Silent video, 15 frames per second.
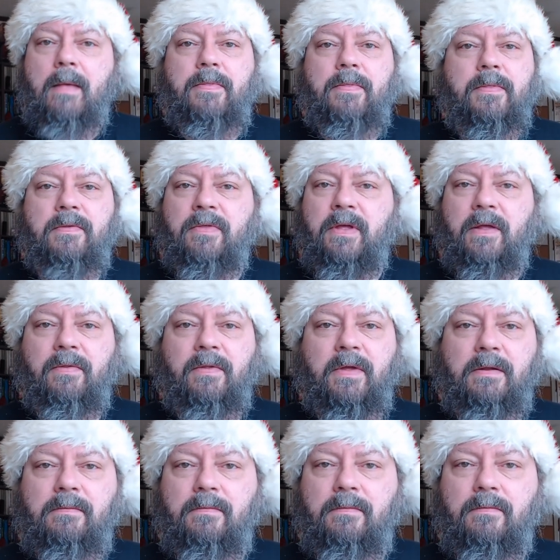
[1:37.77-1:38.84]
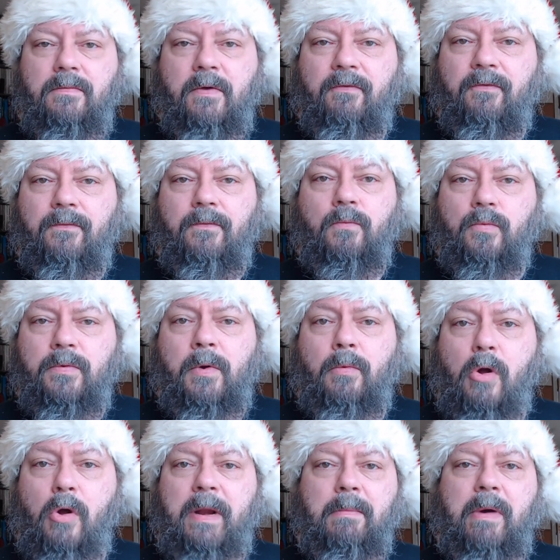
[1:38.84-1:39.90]
the the the, the,
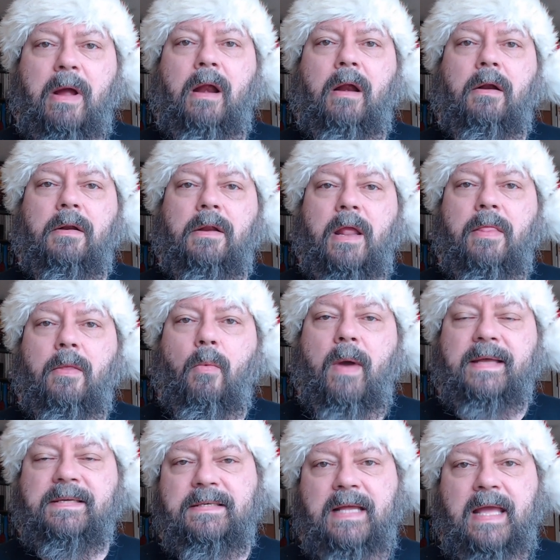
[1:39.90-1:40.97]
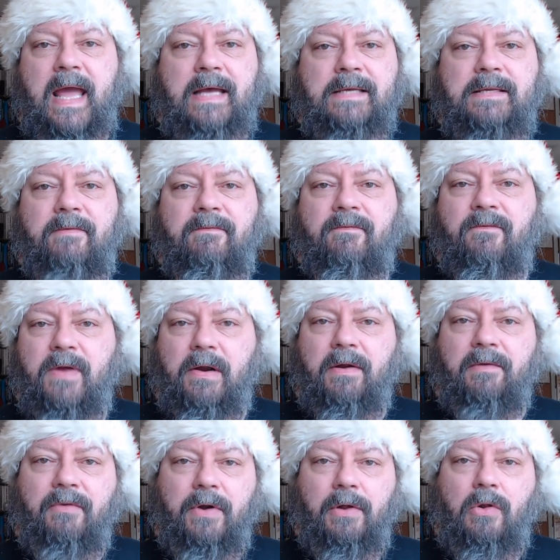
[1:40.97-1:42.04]
Roman Empire in the West cast a
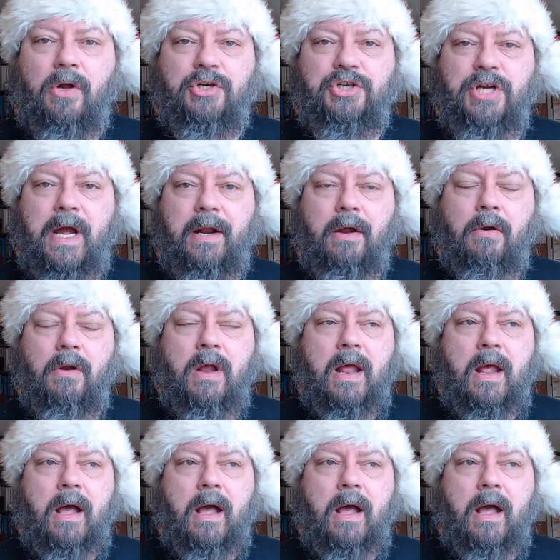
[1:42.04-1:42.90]
very, very long shadow.